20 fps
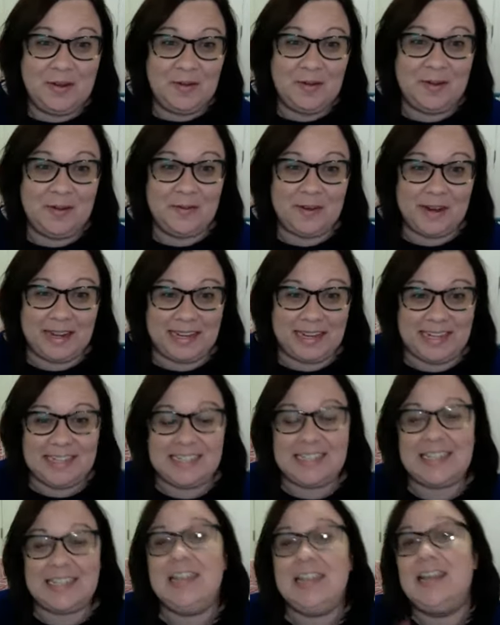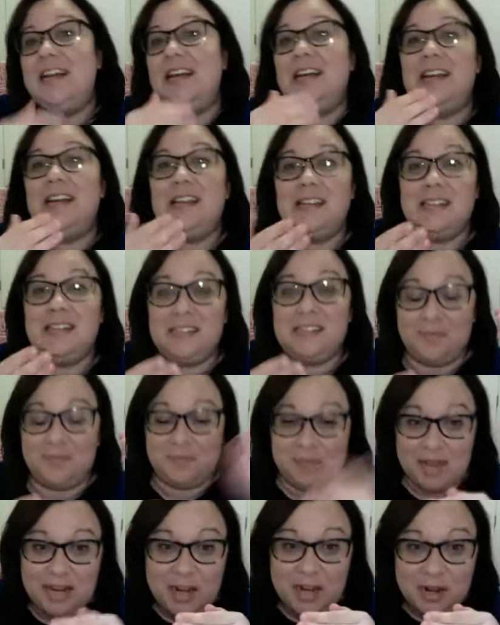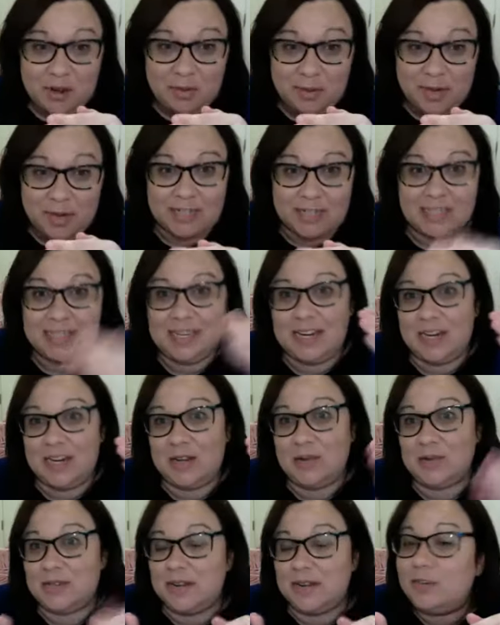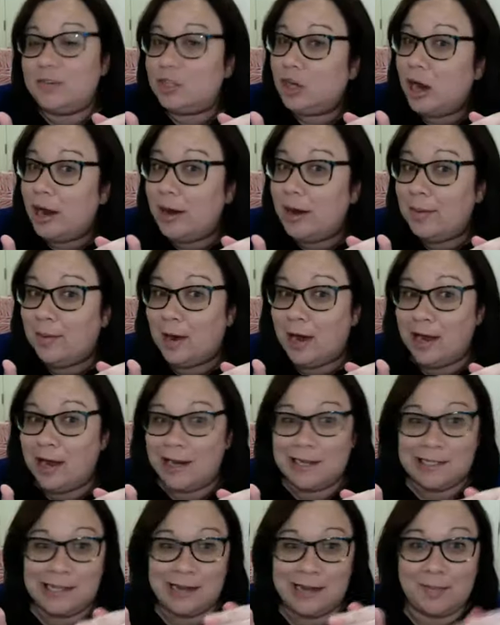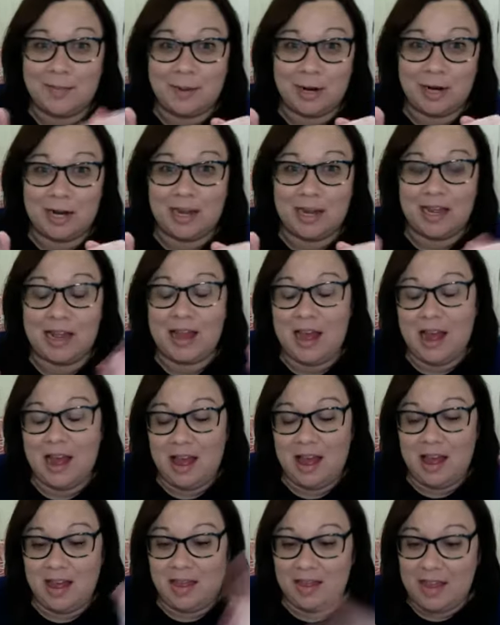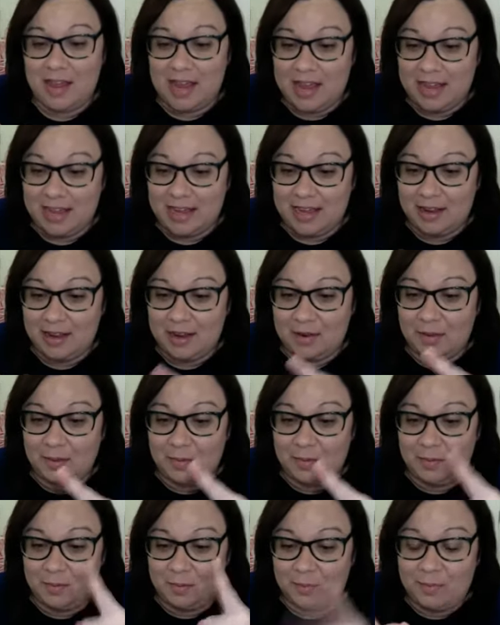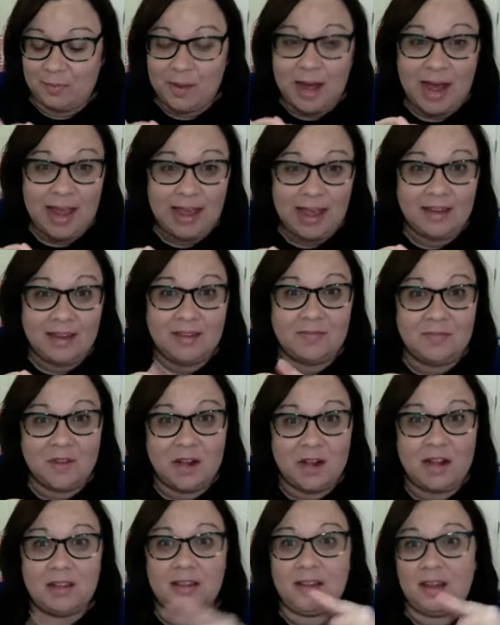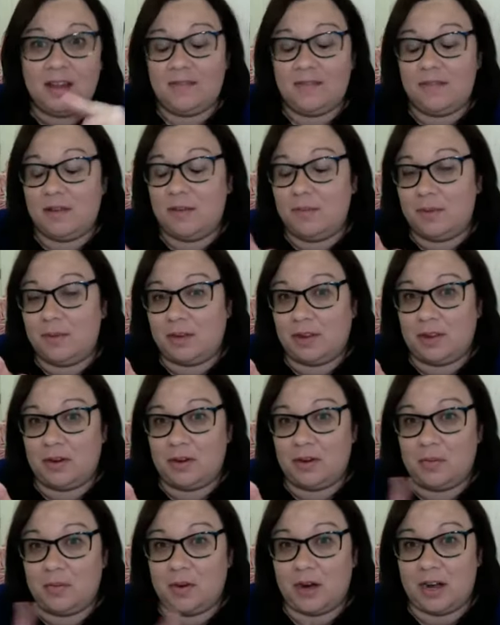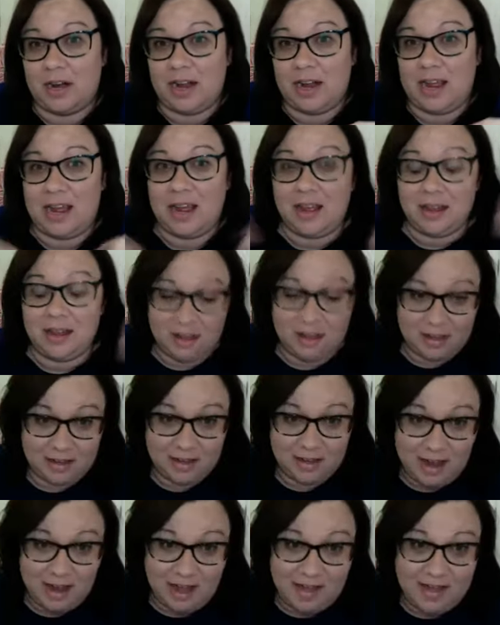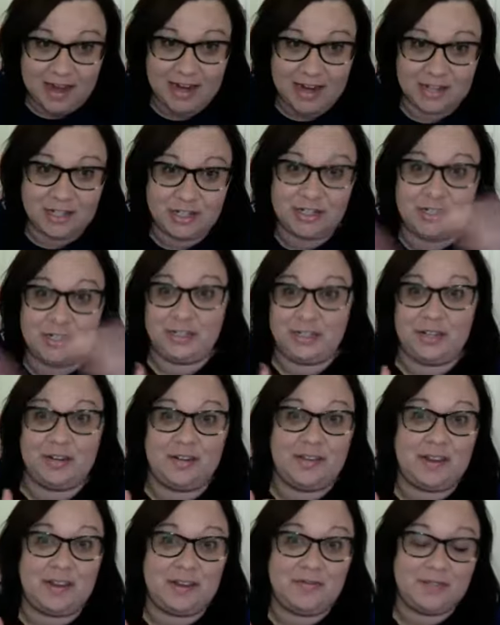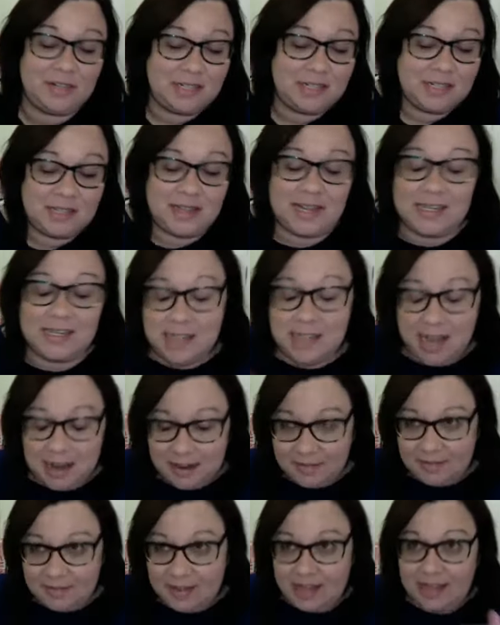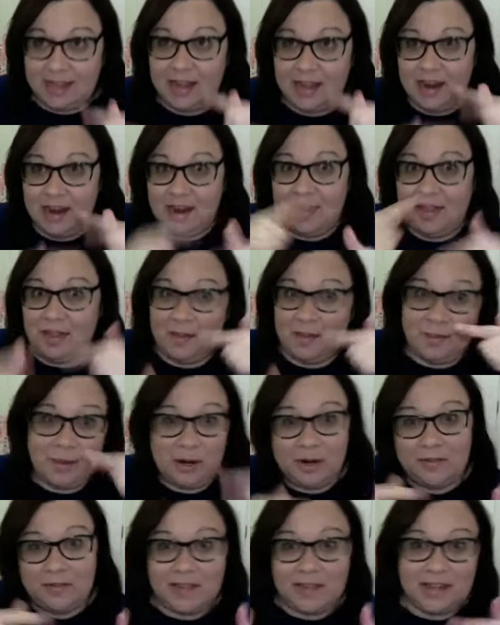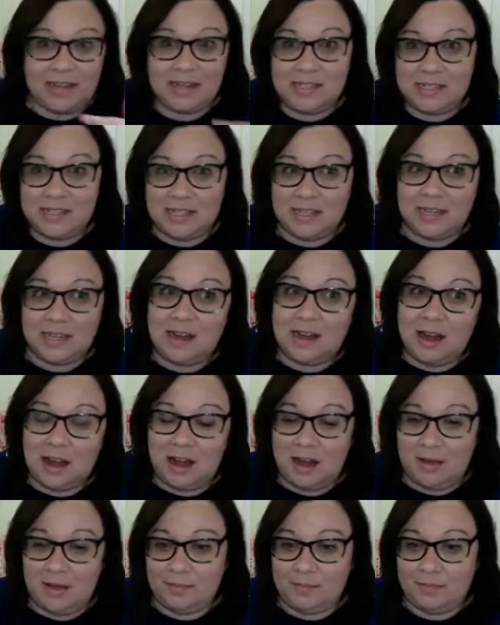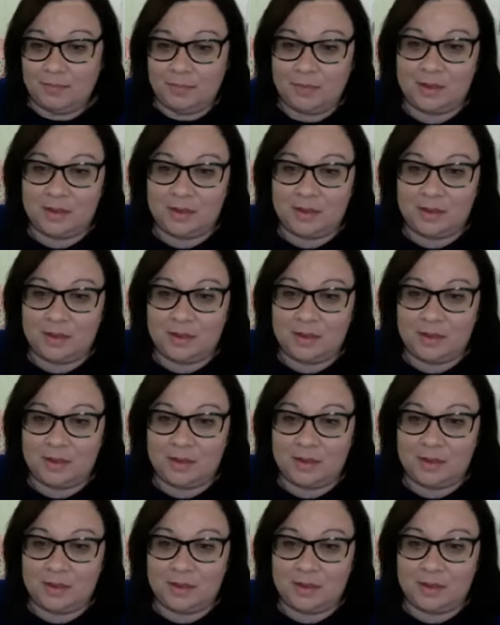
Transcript: we want to meet a new person who's never tried our products at a party. They buy it, fall in love, book their own party, and then introduce you to their friends. That's kind of like the perfect um,